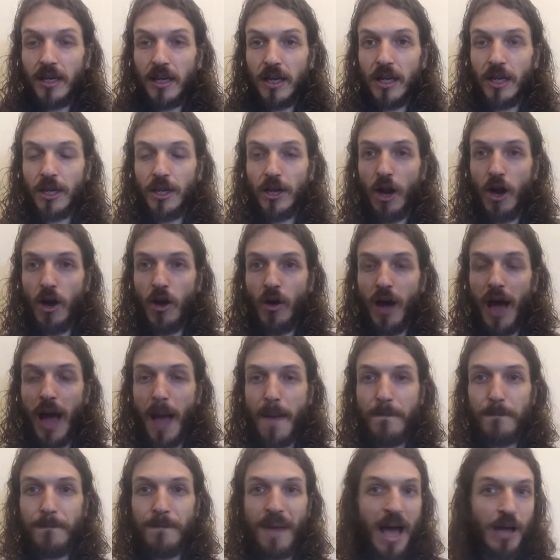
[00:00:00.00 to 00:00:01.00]

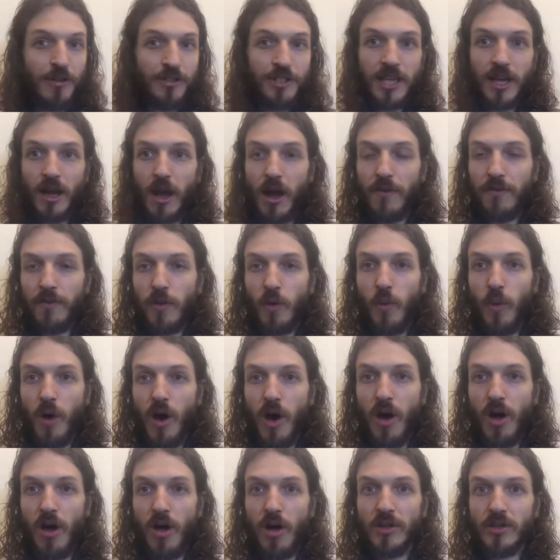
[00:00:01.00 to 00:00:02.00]
I'm bouncing off the
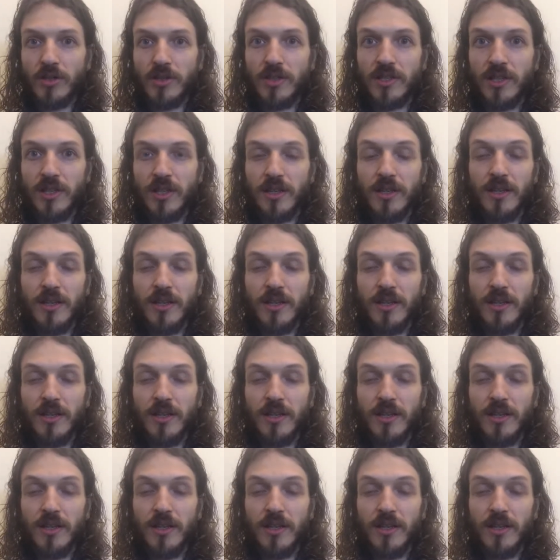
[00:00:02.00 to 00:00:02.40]
walls.